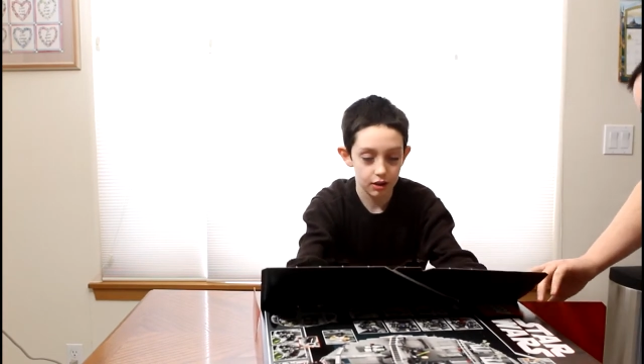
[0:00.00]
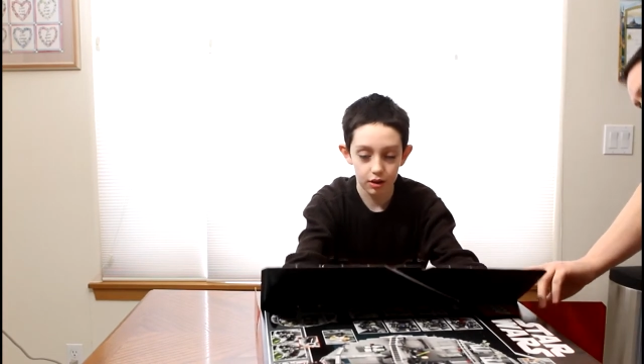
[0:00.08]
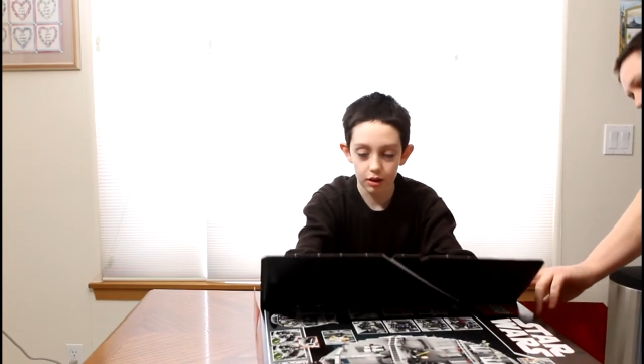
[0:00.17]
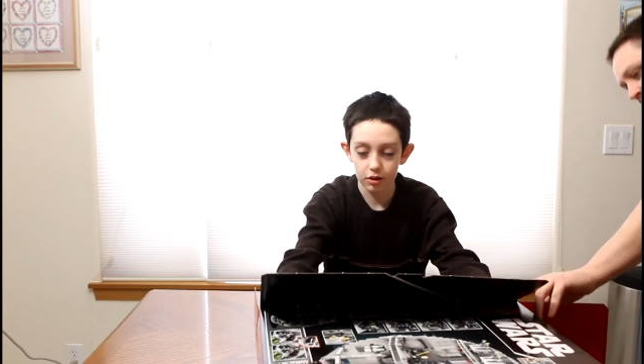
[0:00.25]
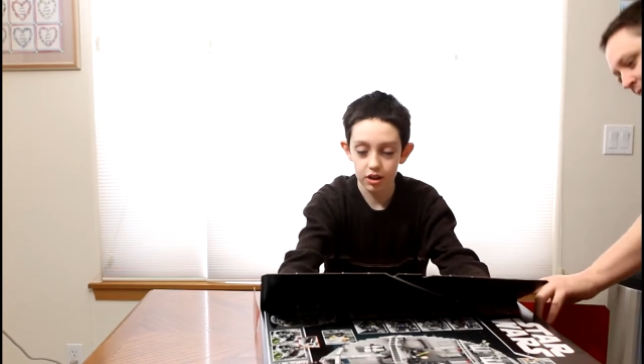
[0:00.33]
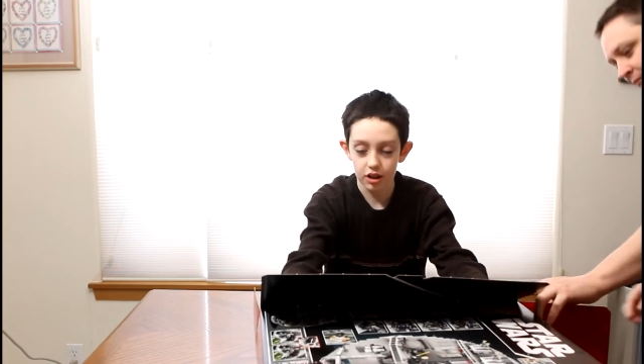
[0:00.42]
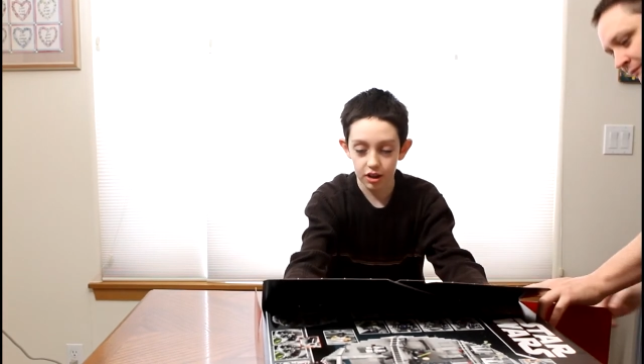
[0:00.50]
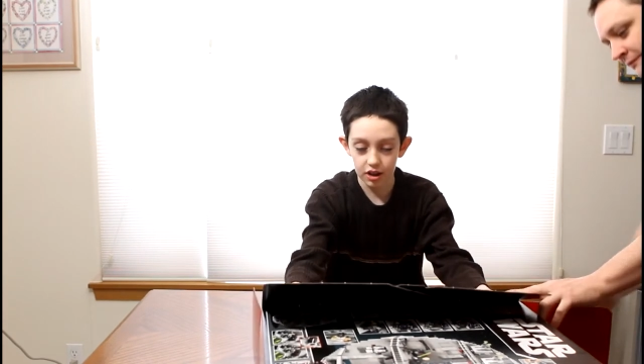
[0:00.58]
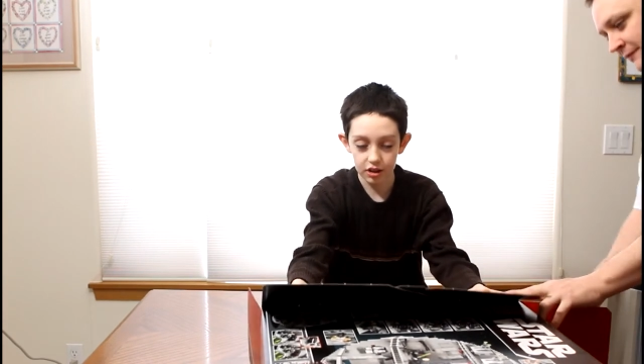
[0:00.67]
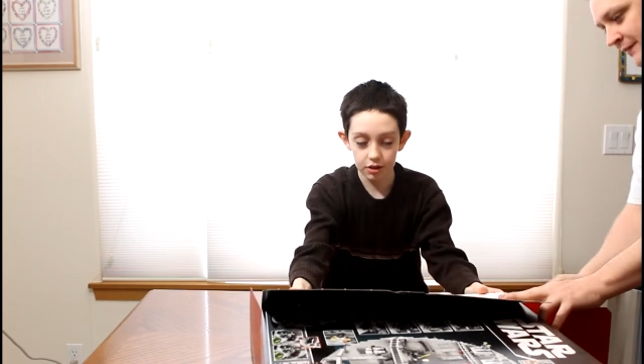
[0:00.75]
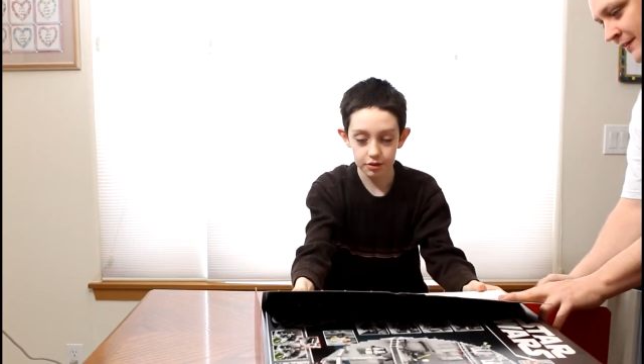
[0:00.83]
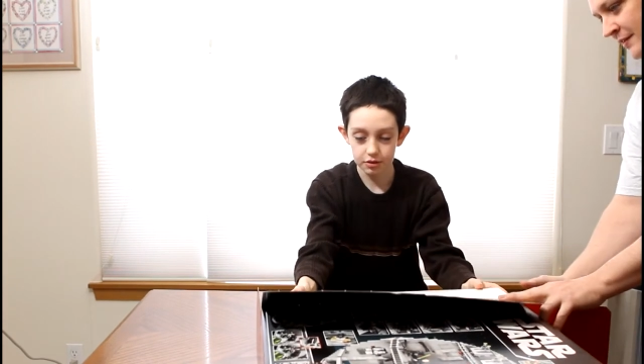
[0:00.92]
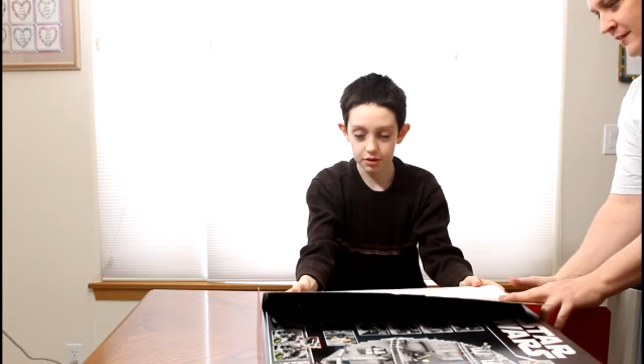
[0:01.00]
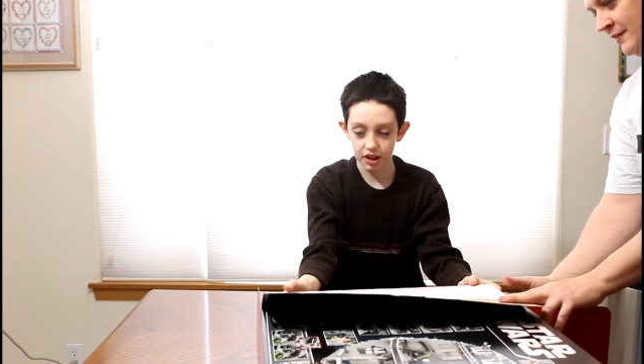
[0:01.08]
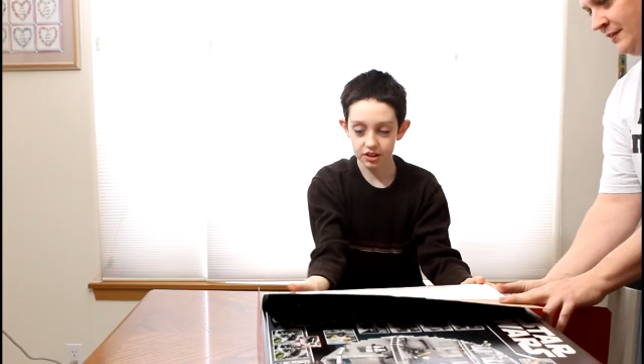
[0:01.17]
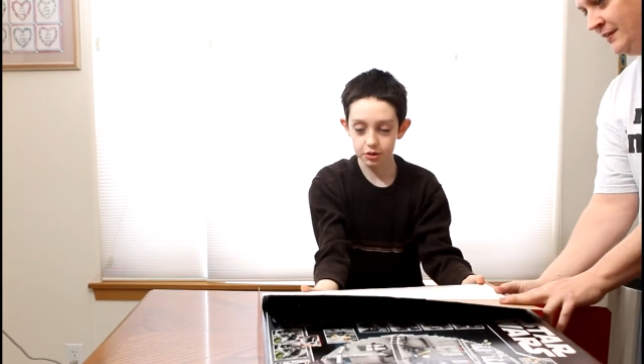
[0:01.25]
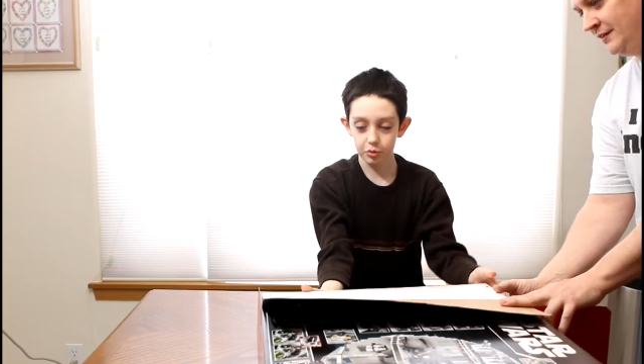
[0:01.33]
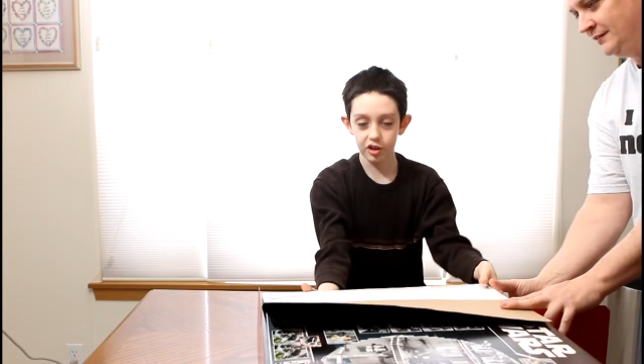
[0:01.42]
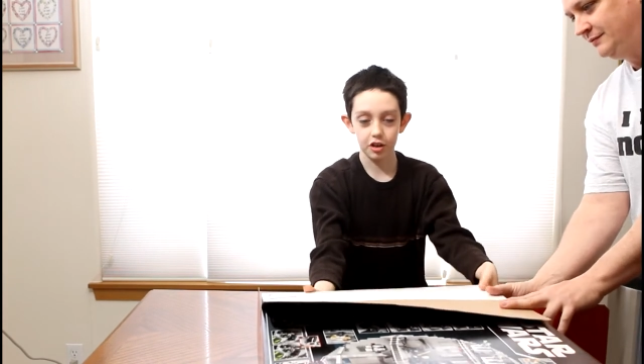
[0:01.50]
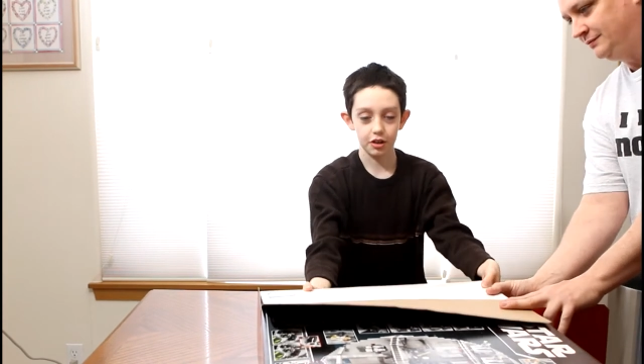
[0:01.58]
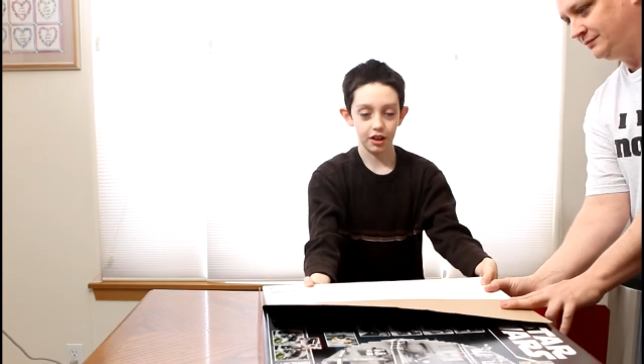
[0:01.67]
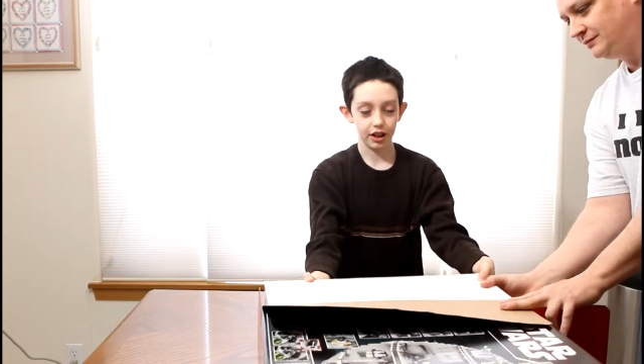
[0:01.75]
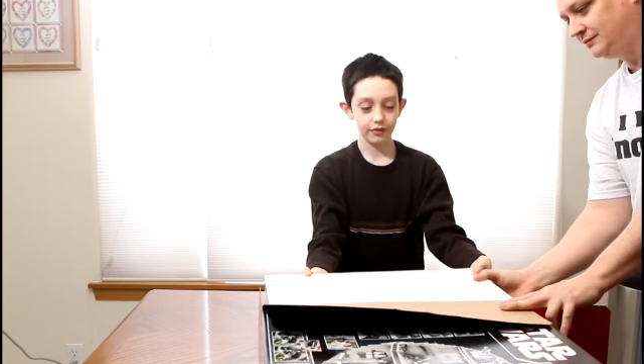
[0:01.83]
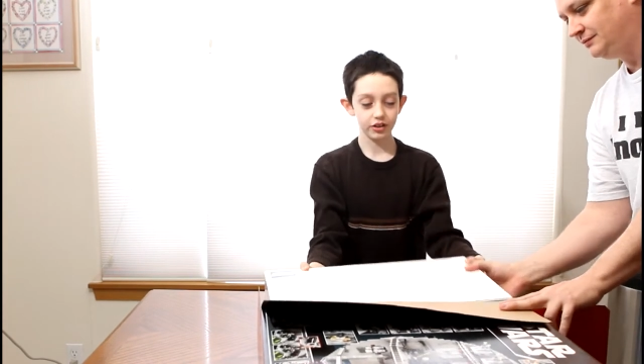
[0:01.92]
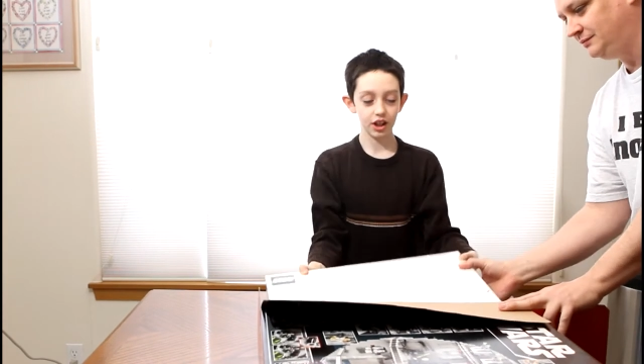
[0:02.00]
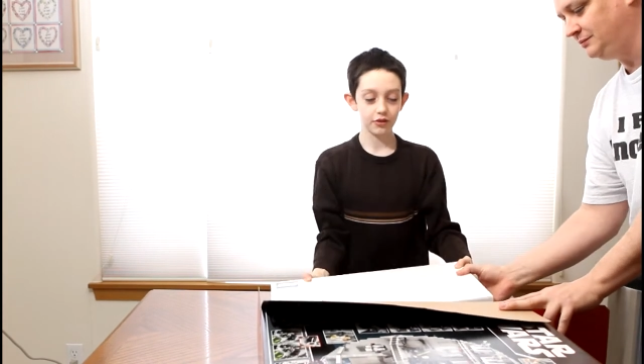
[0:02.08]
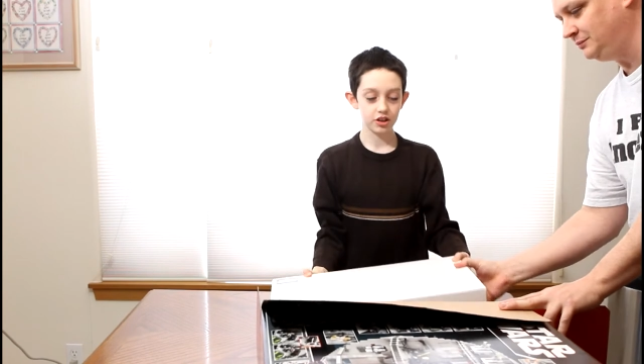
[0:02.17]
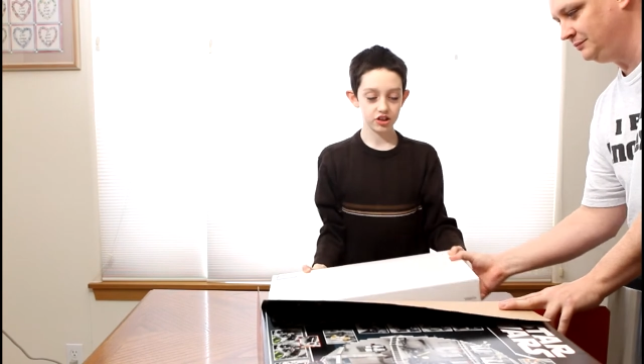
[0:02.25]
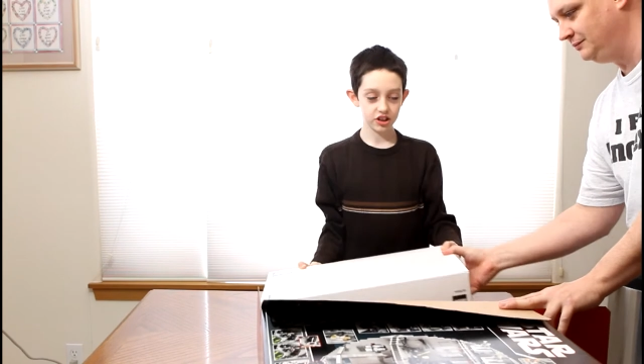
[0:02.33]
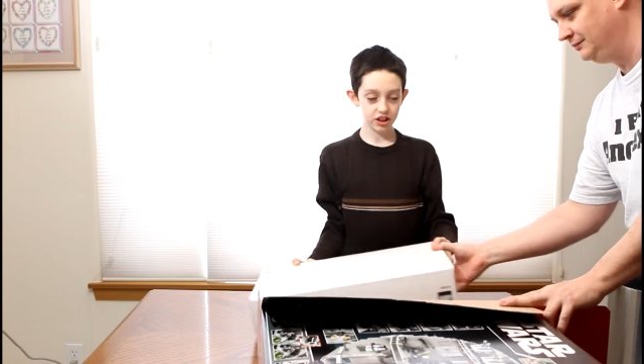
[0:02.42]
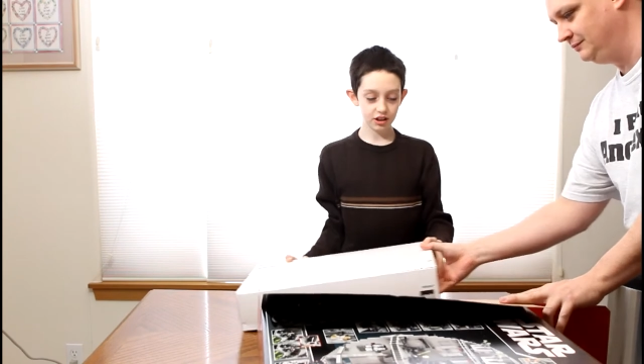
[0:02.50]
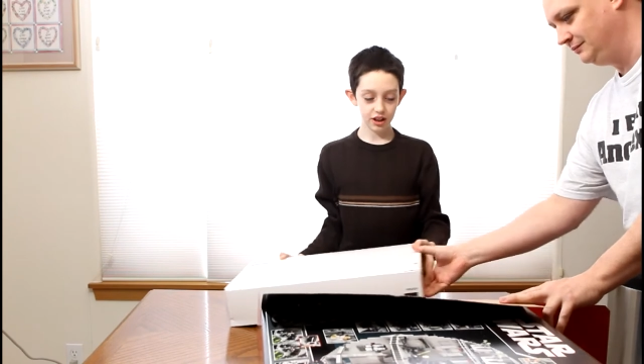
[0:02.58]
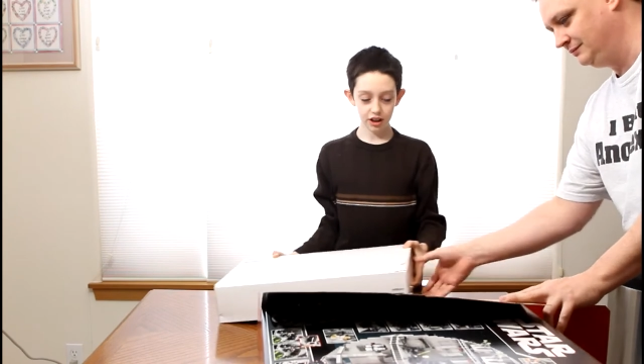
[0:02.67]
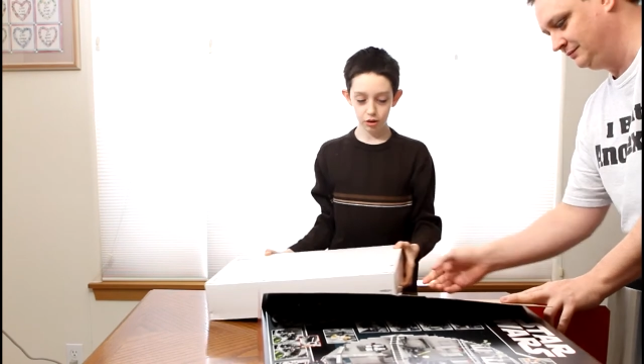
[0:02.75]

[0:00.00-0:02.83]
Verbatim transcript: Okay, that's weird. I've never seen Lego